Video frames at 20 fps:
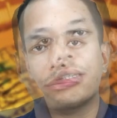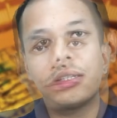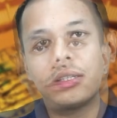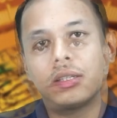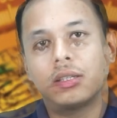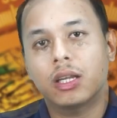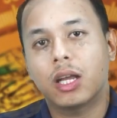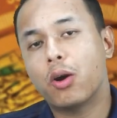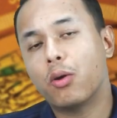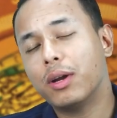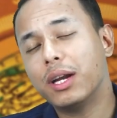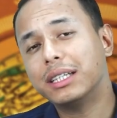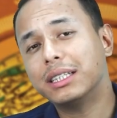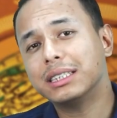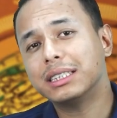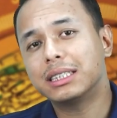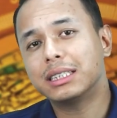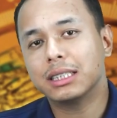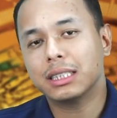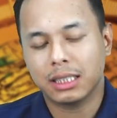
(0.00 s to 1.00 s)
Now let
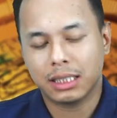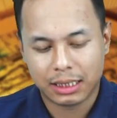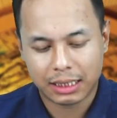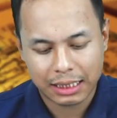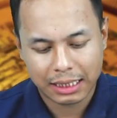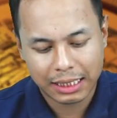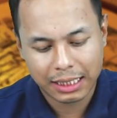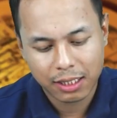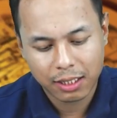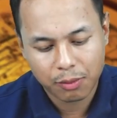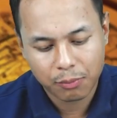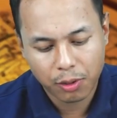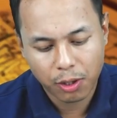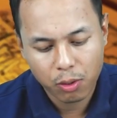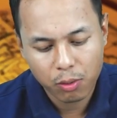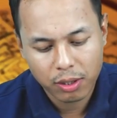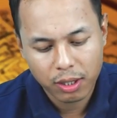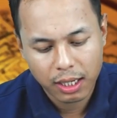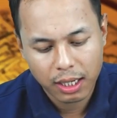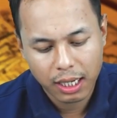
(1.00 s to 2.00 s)
us read about
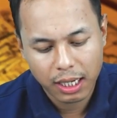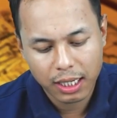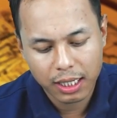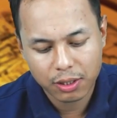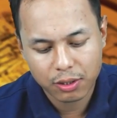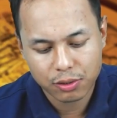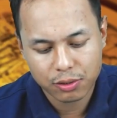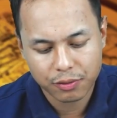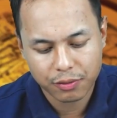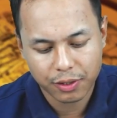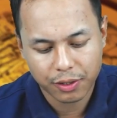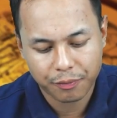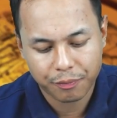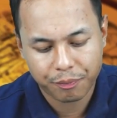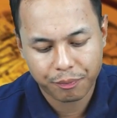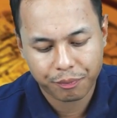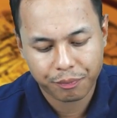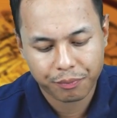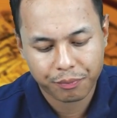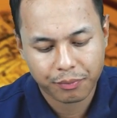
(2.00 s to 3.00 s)
lithosphere.
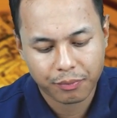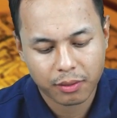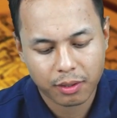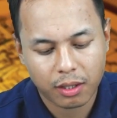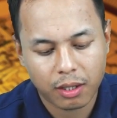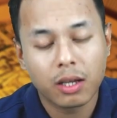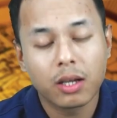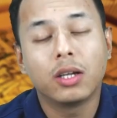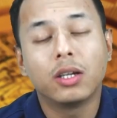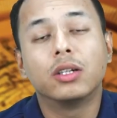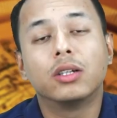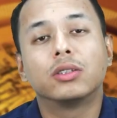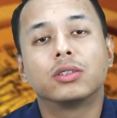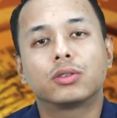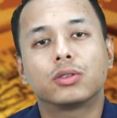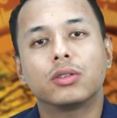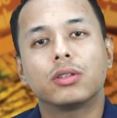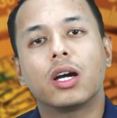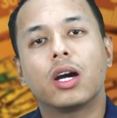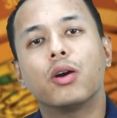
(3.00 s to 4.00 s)
So
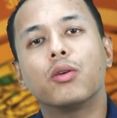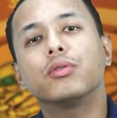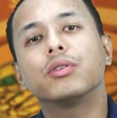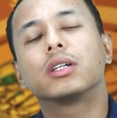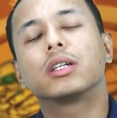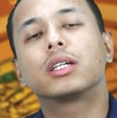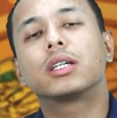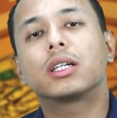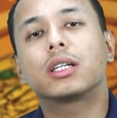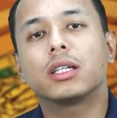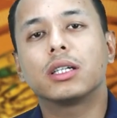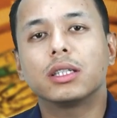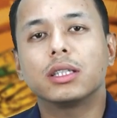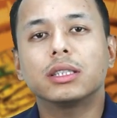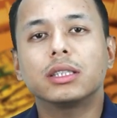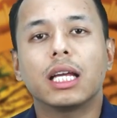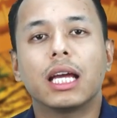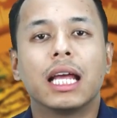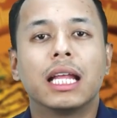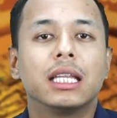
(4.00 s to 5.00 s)
now the crust
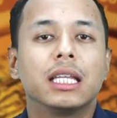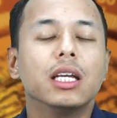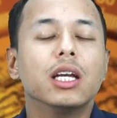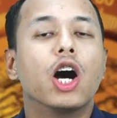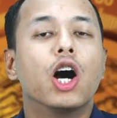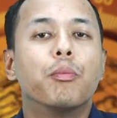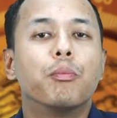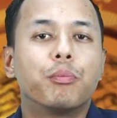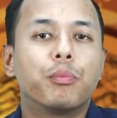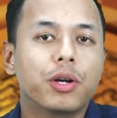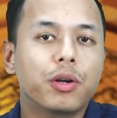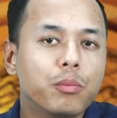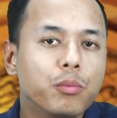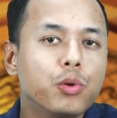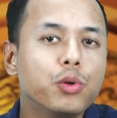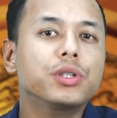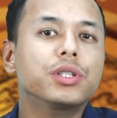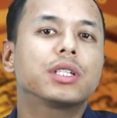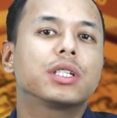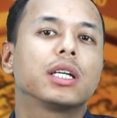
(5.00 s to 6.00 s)
and the
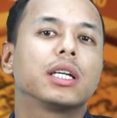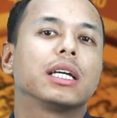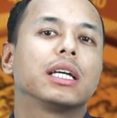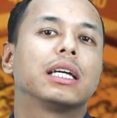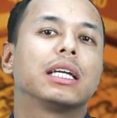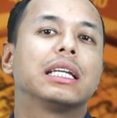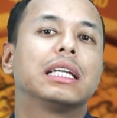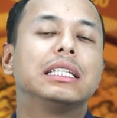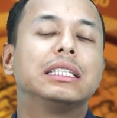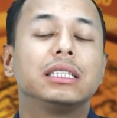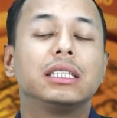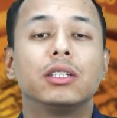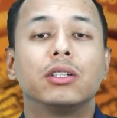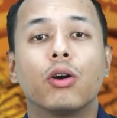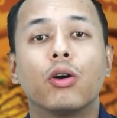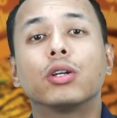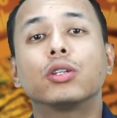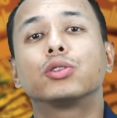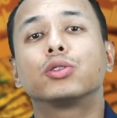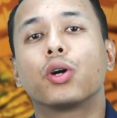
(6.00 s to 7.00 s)
uppermost rigid
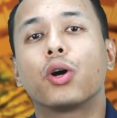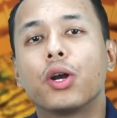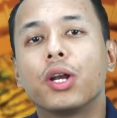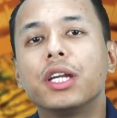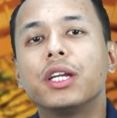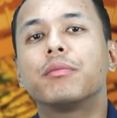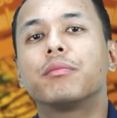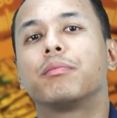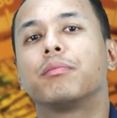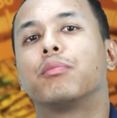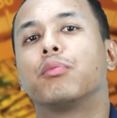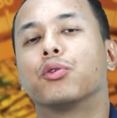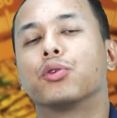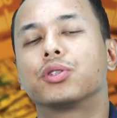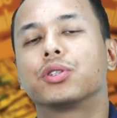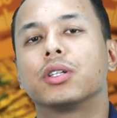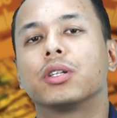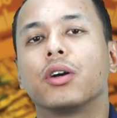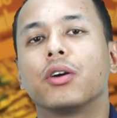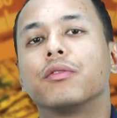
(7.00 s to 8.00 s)
or solid
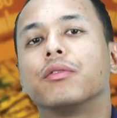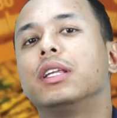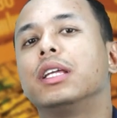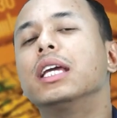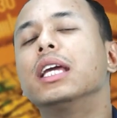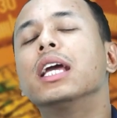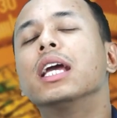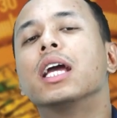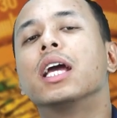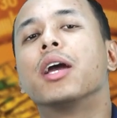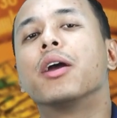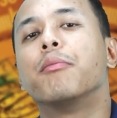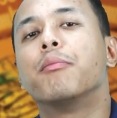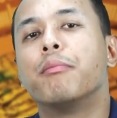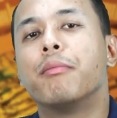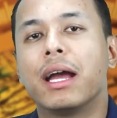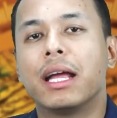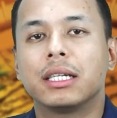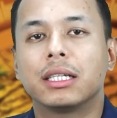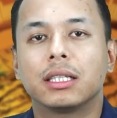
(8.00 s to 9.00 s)
portion of the
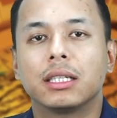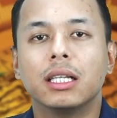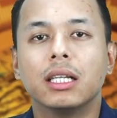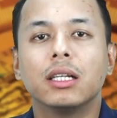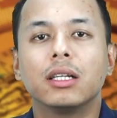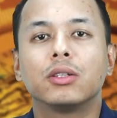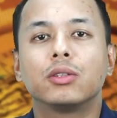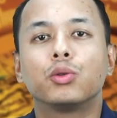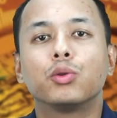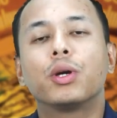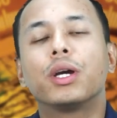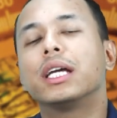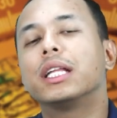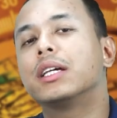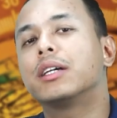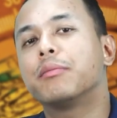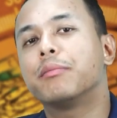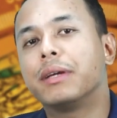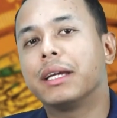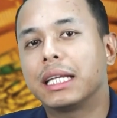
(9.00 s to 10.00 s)
mantle together
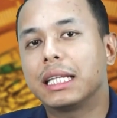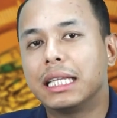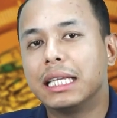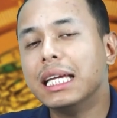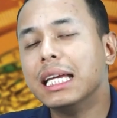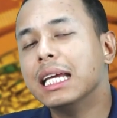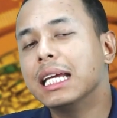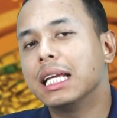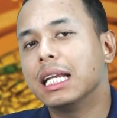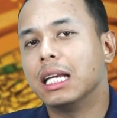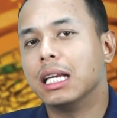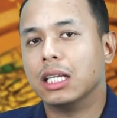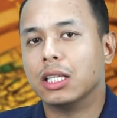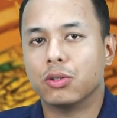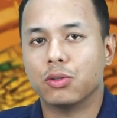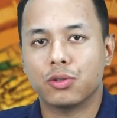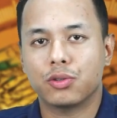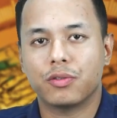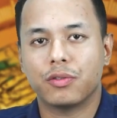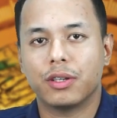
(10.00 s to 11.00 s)
make the
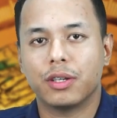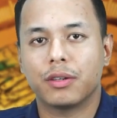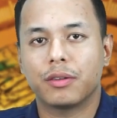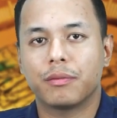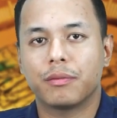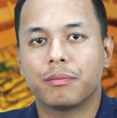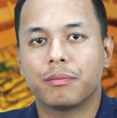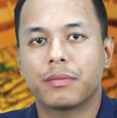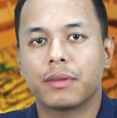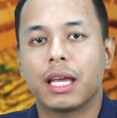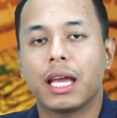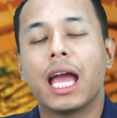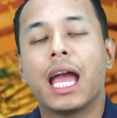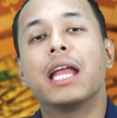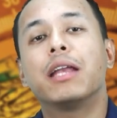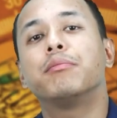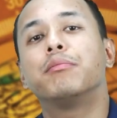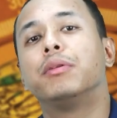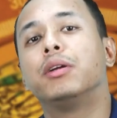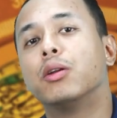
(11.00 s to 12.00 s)
lithosphere,
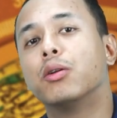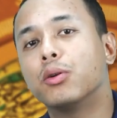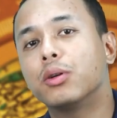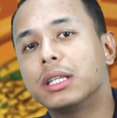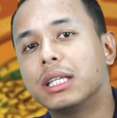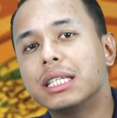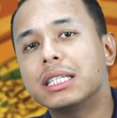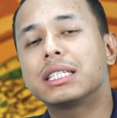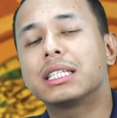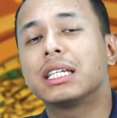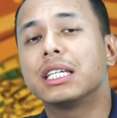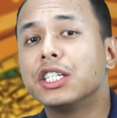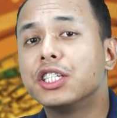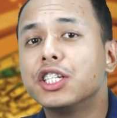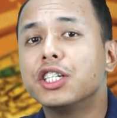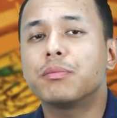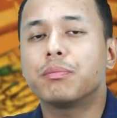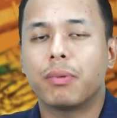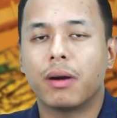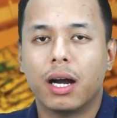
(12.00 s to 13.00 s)
and below this
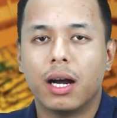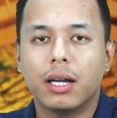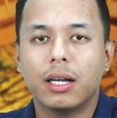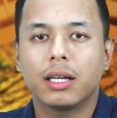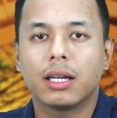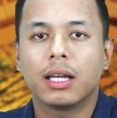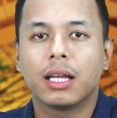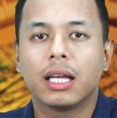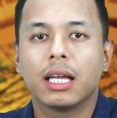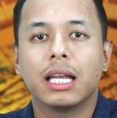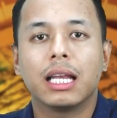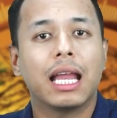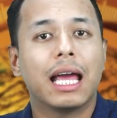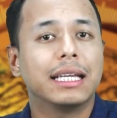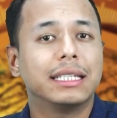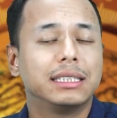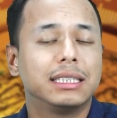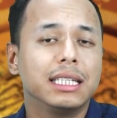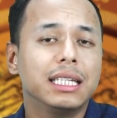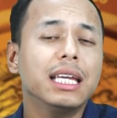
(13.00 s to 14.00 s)
rigid part
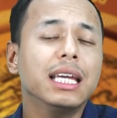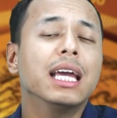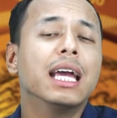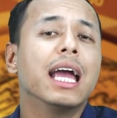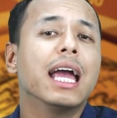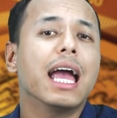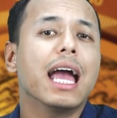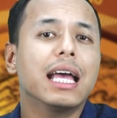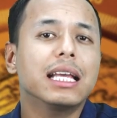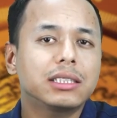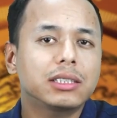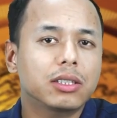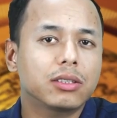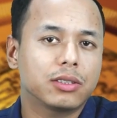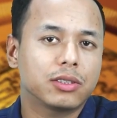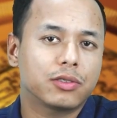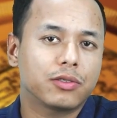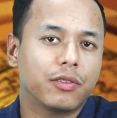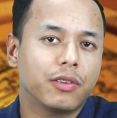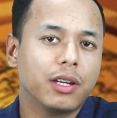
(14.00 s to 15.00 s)
lies the
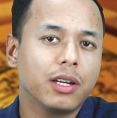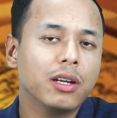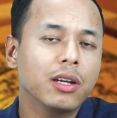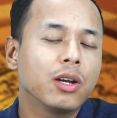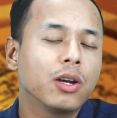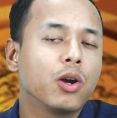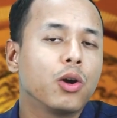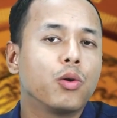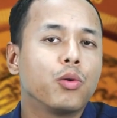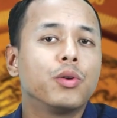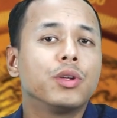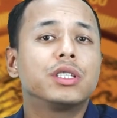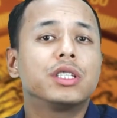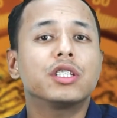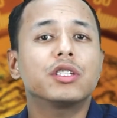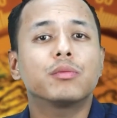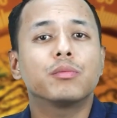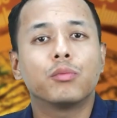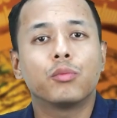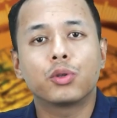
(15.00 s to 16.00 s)
asthenosphere, which is
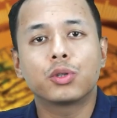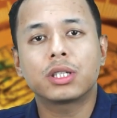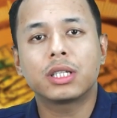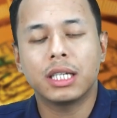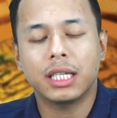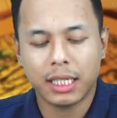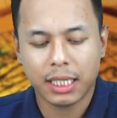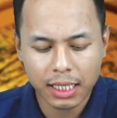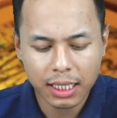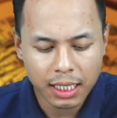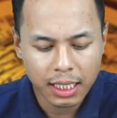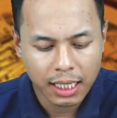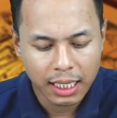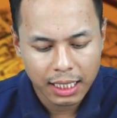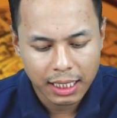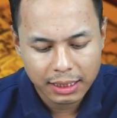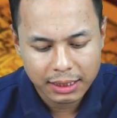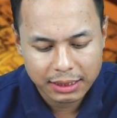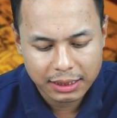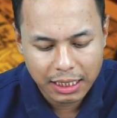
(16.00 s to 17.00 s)
mostly in
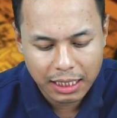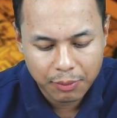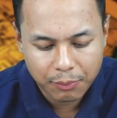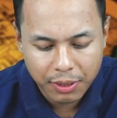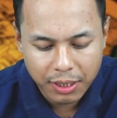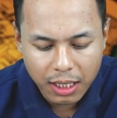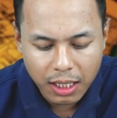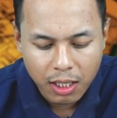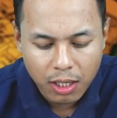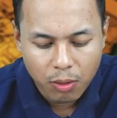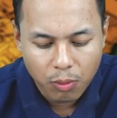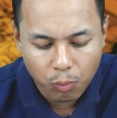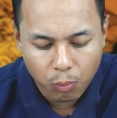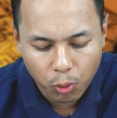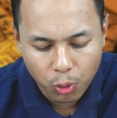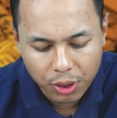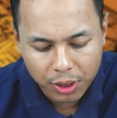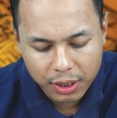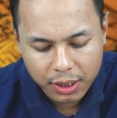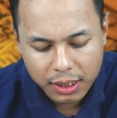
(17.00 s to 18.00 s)

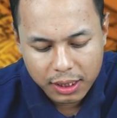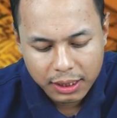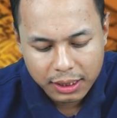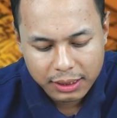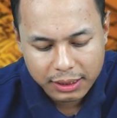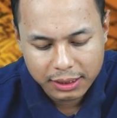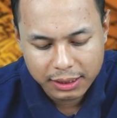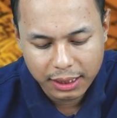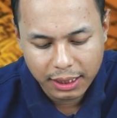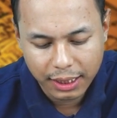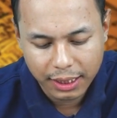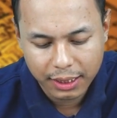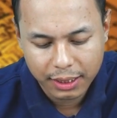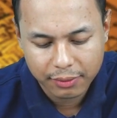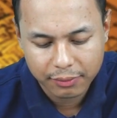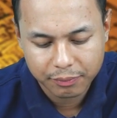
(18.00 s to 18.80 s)
semi-molten state.